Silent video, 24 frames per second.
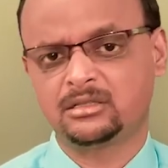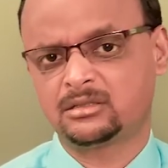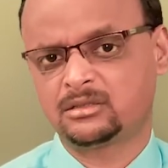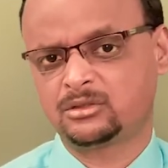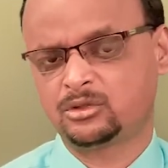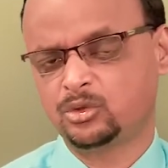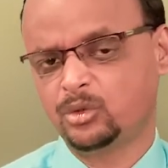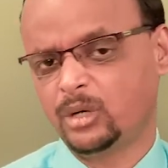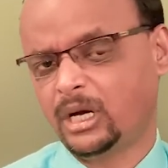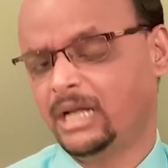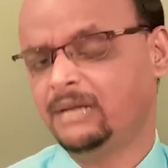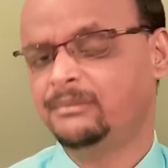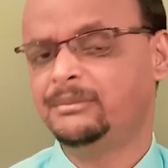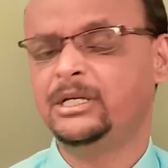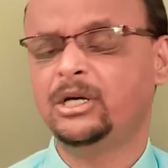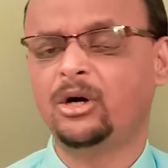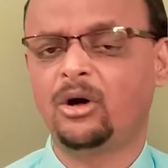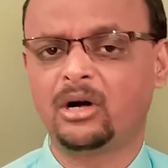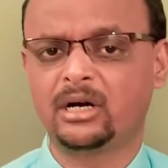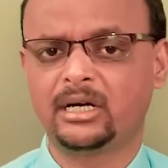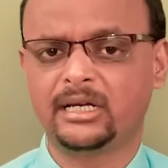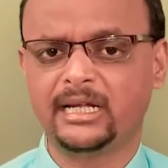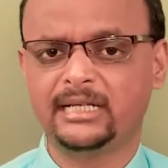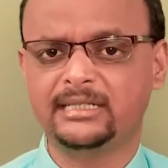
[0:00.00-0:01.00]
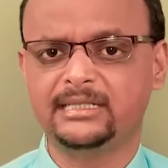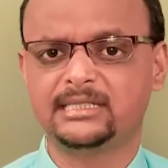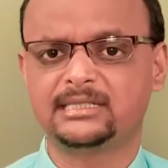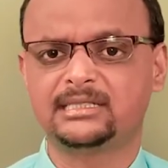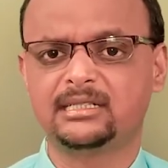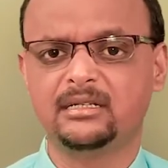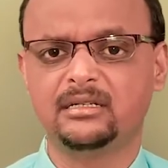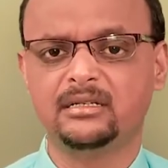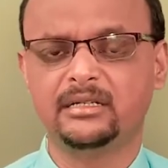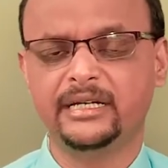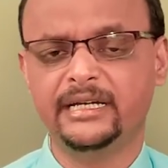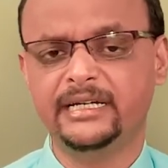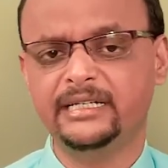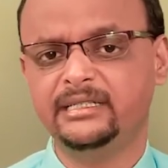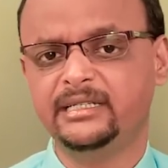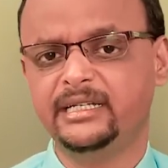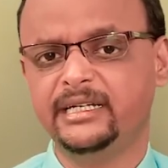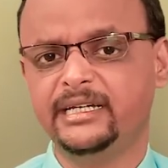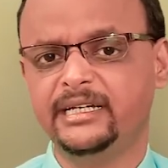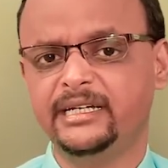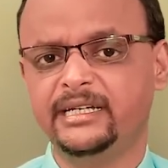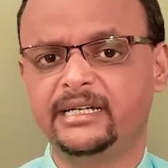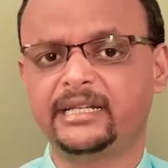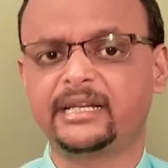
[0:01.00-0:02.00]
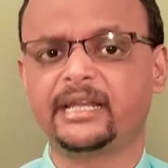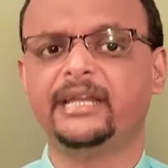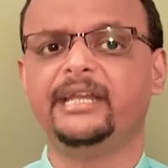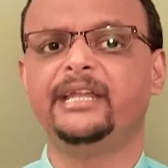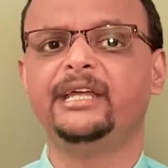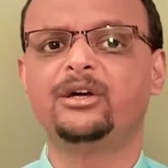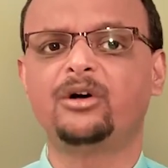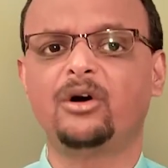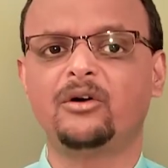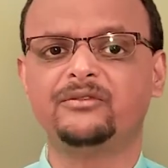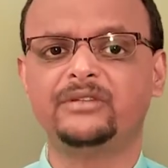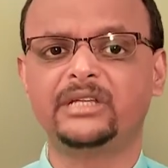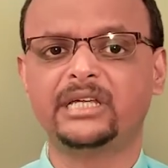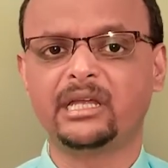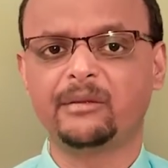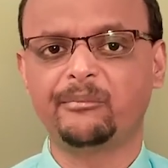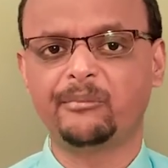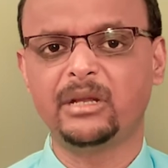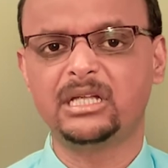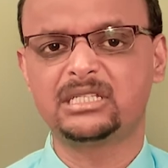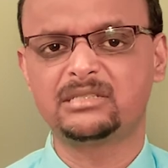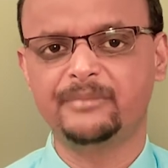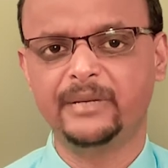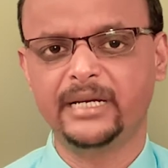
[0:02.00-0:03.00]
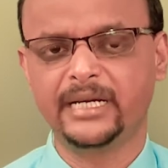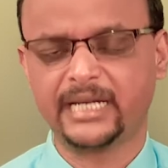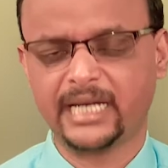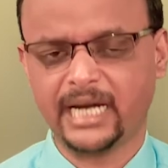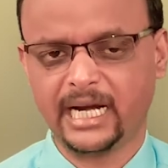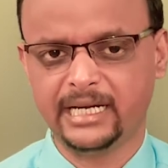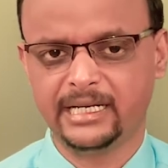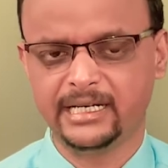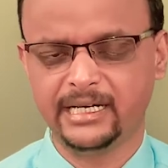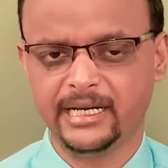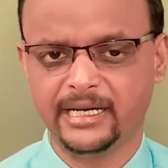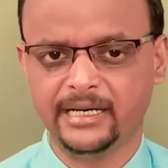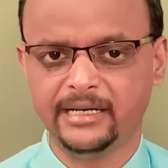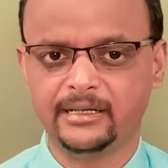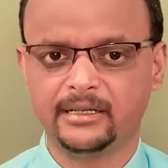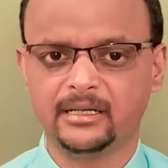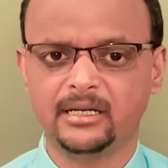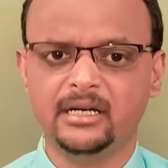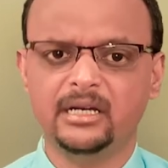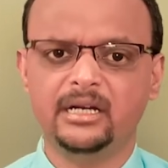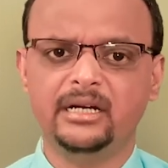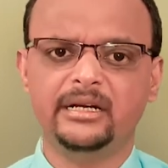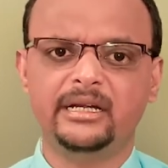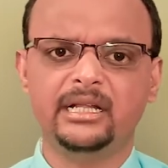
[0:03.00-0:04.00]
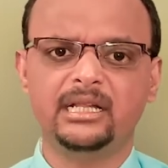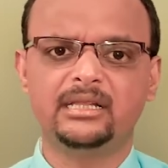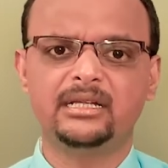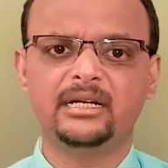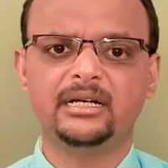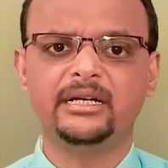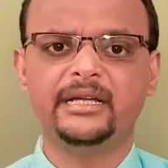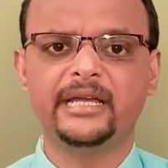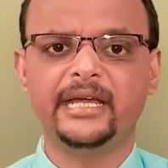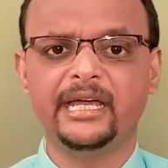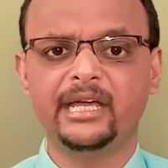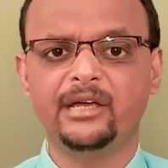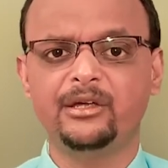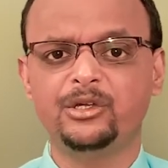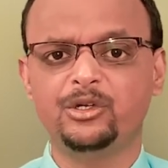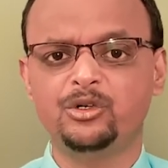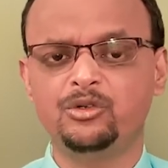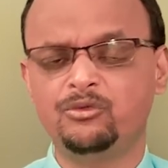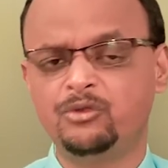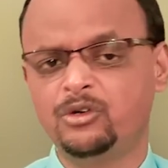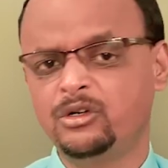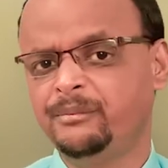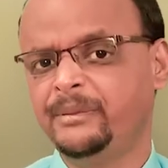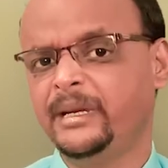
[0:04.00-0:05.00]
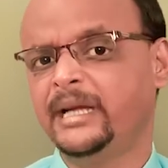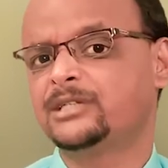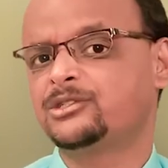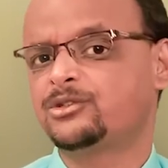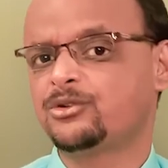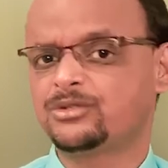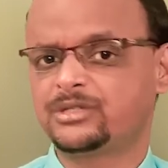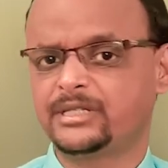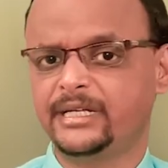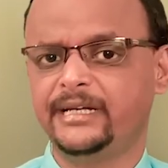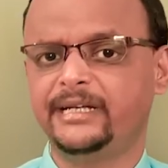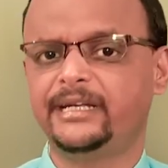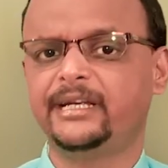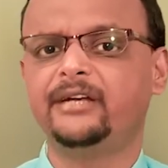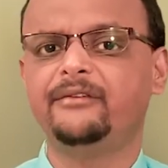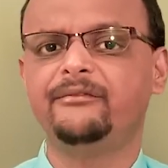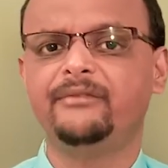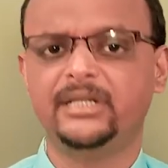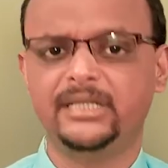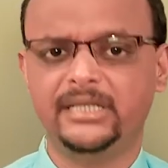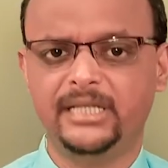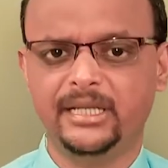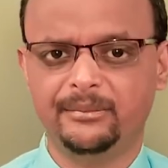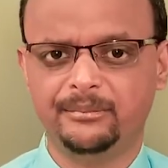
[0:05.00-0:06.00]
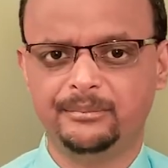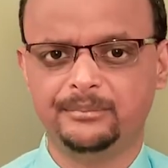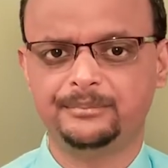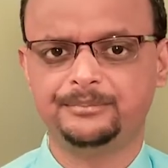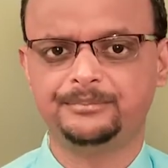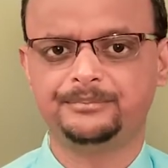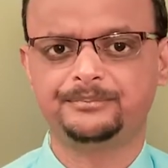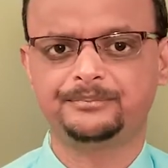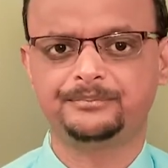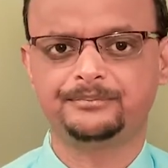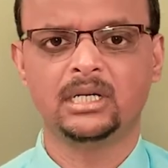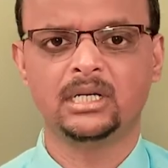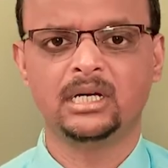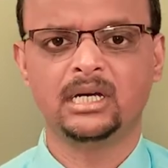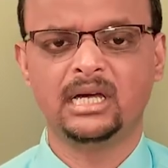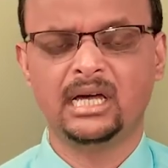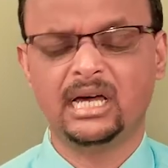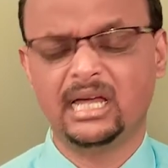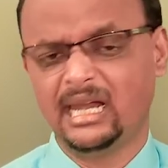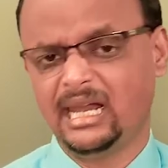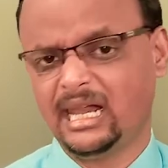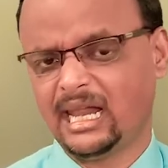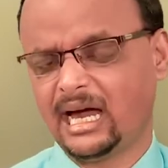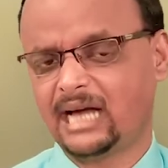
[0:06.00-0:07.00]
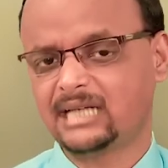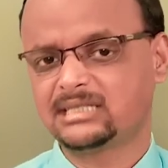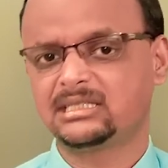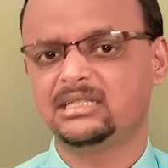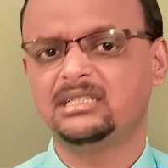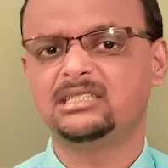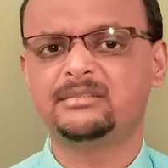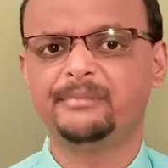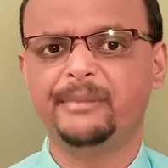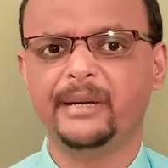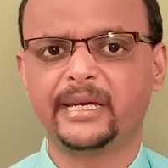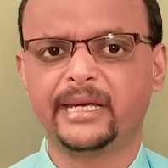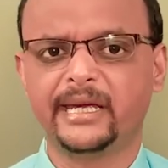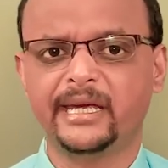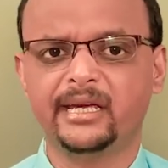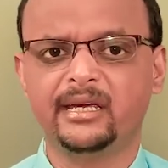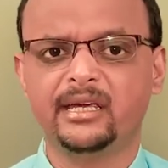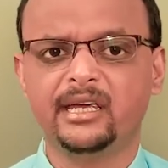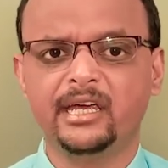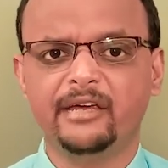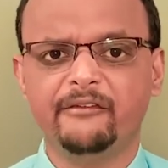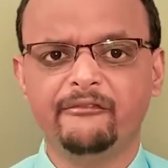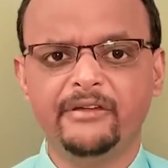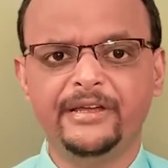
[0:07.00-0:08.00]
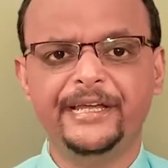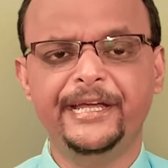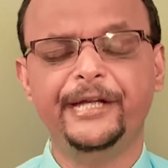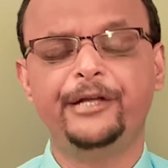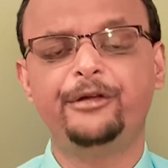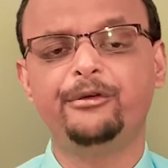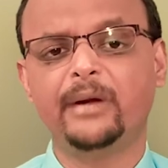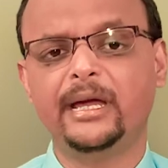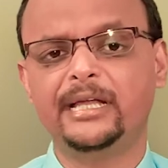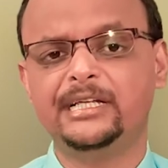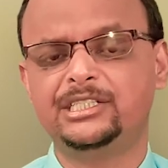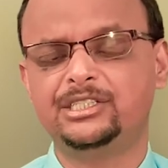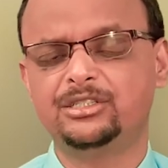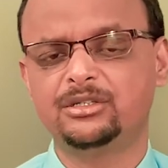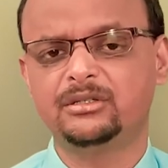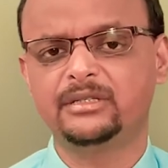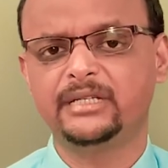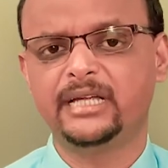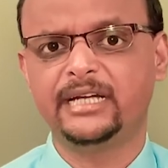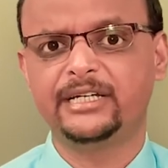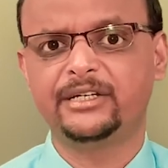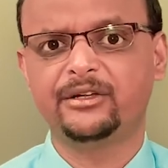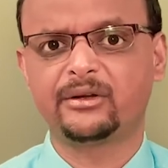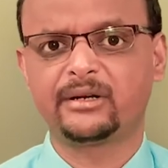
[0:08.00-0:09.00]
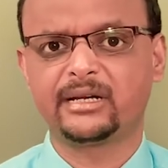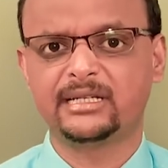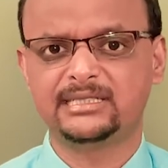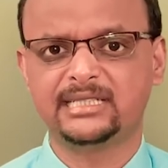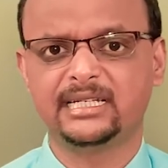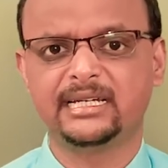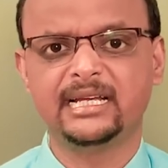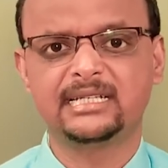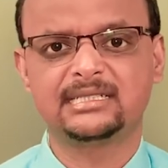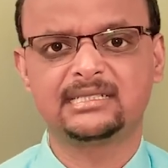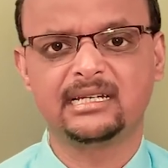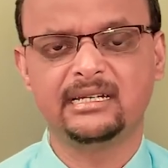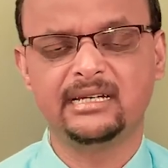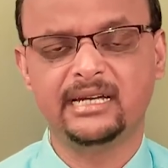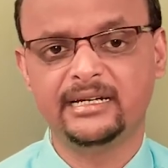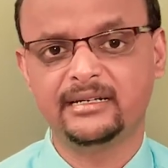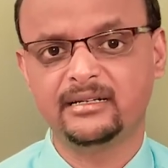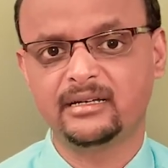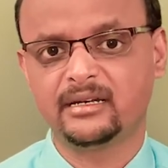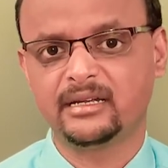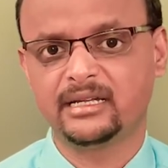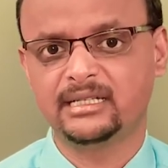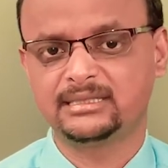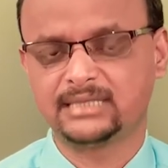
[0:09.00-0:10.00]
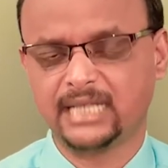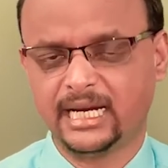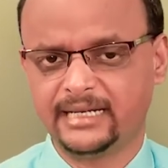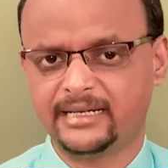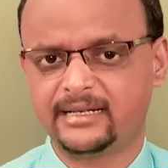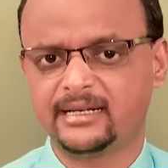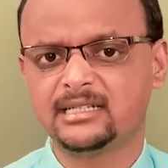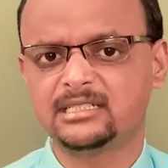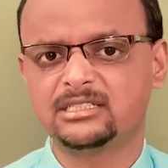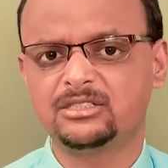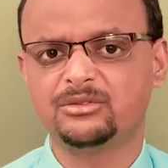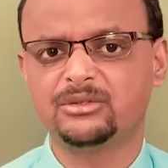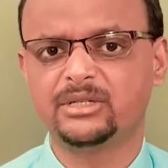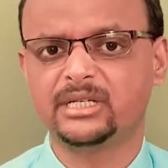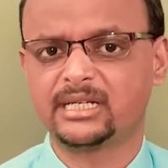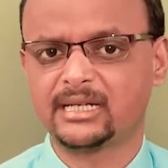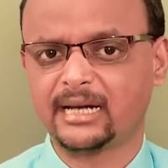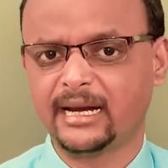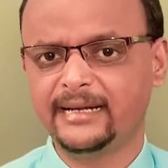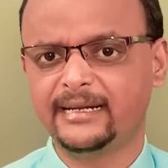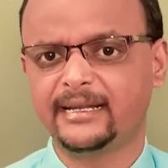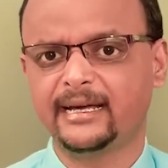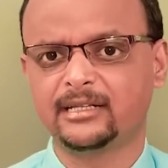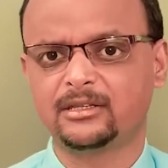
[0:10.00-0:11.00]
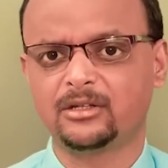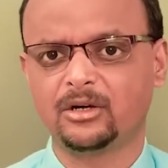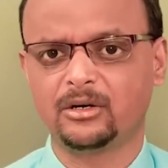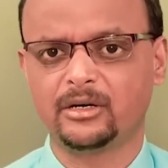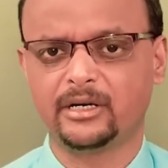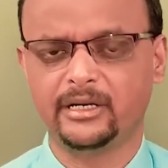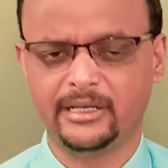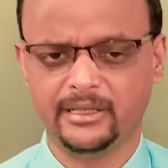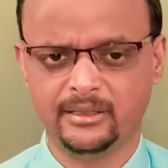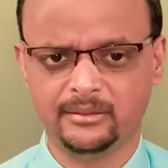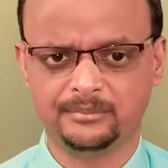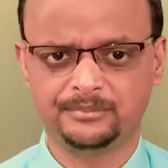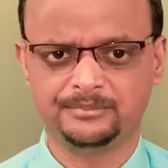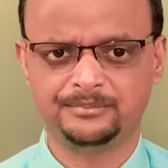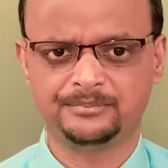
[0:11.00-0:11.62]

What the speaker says: to help the organization in the training of the replacement candidate till the day you would be associated with them. Lastly speaking, we need to ensure that your resignation letter is addressed to the right authority.